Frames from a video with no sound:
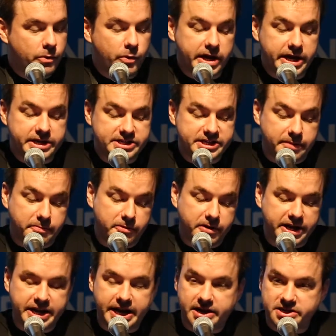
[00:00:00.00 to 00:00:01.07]
We
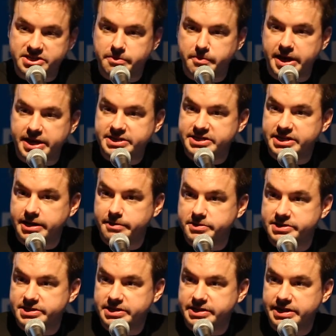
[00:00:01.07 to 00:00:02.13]
separated out some ETS
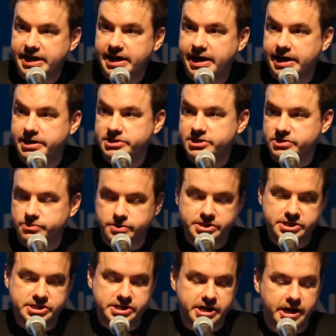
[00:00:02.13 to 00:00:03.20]
tables into cache,
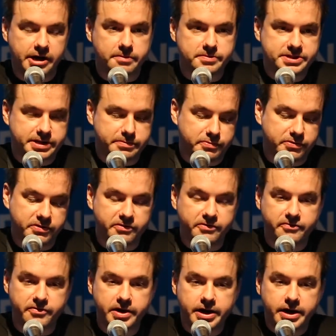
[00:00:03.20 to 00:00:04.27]
which helped
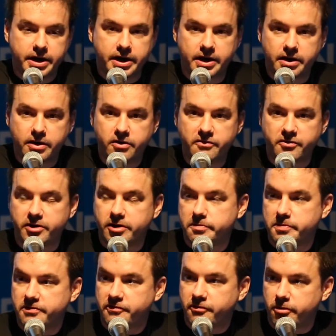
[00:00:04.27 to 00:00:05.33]
improve overall
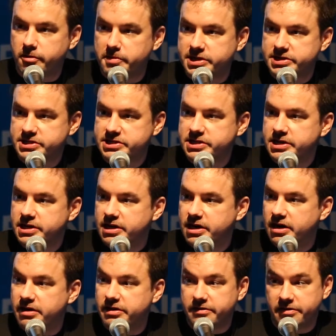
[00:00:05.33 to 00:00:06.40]
performance
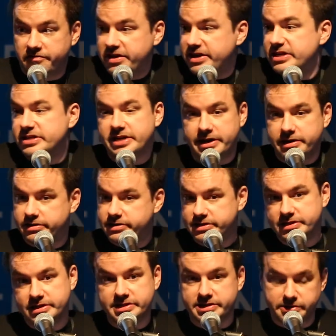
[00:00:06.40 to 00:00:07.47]
of the entire
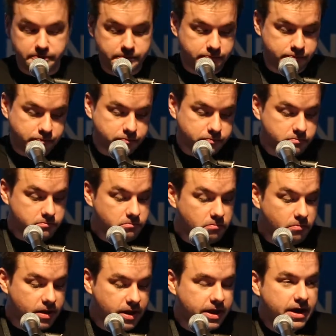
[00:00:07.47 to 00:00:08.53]
system.
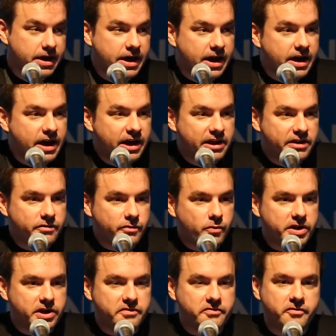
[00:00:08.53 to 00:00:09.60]
And
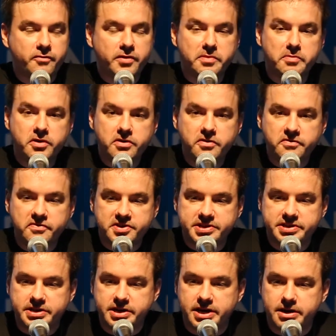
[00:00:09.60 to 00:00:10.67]
we've
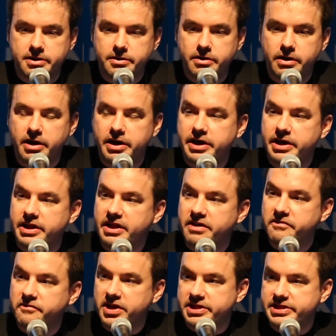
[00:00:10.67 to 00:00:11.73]
removed an
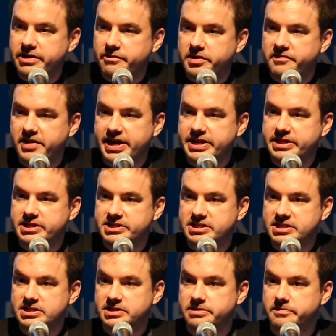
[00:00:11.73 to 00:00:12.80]
event that we've had in the
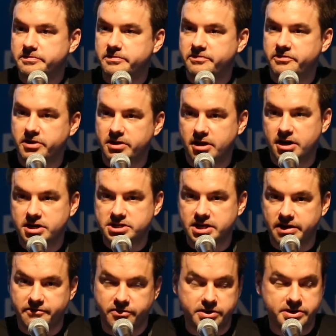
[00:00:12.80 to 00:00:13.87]
system for a long
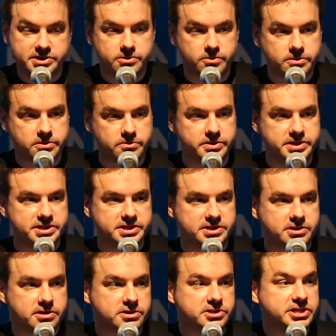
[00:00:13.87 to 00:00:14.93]
time for historical
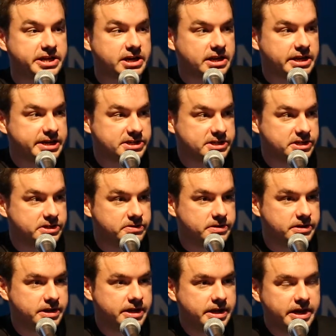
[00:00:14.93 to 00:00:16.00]
reasons called channel execute.
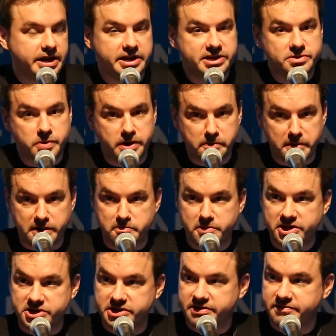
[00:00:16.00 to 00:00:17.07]
And I just want to make
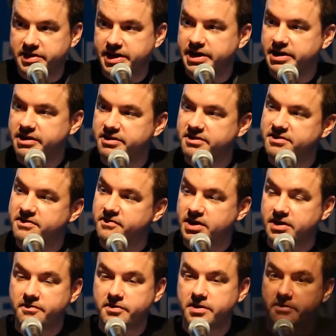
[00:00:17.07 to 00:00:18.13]
mention of that, because if
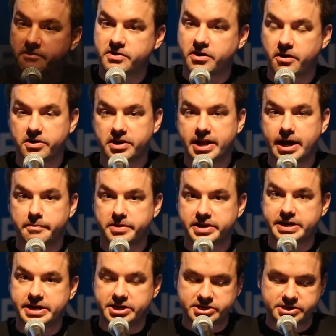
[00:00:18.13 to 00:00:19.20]
any of you have coded
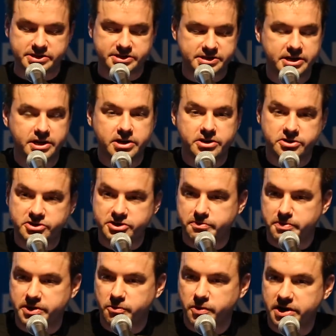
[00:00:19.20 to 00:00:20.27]
applications, you should
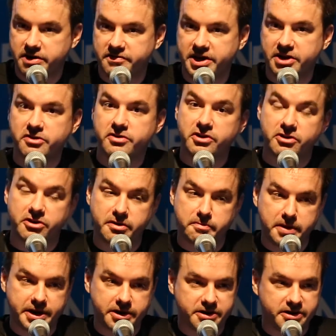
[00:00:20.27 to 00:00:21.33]
be aware of that. You can turn it
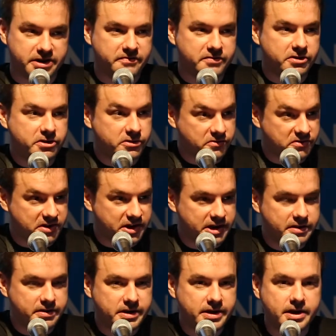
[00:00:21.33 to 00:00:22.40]
back on if you're using
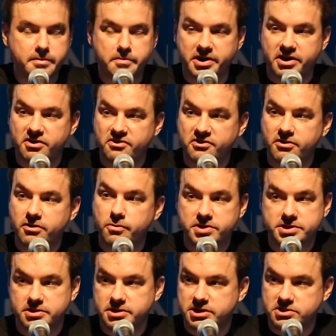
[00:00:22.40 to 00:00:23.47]
it. But KAZOO
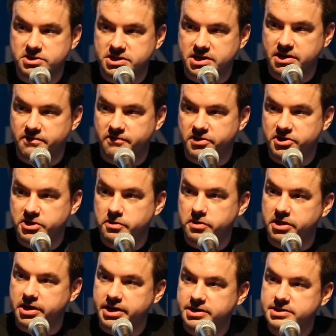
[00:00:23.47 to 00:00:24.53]
was only using it for two
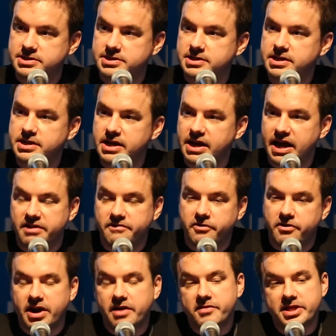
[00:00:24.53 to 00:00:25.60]
things. And
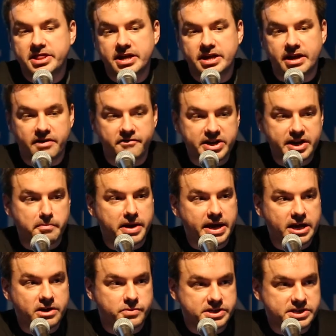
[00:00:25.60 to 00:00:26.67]
for everything, every
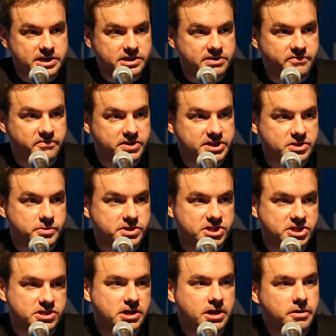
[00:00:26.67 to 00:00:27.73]
command we sent to
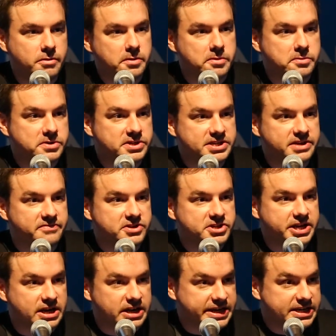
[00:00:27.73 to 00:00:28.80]
FreeSwitch, we would receive a
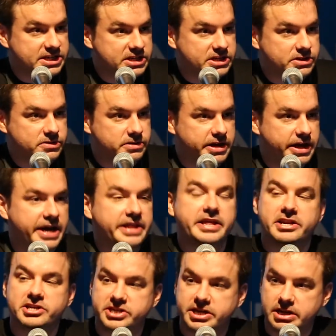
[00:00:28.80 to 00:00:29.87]
channel execute and
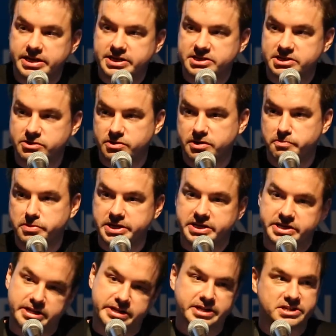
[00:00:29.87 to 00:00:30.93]
then a channel execute
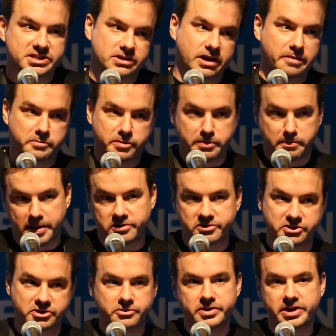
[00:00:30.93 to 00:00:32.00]
complete, telling us I'm
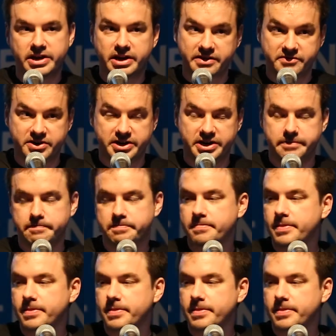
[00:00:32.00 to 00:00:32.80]
about to do it and I've done it.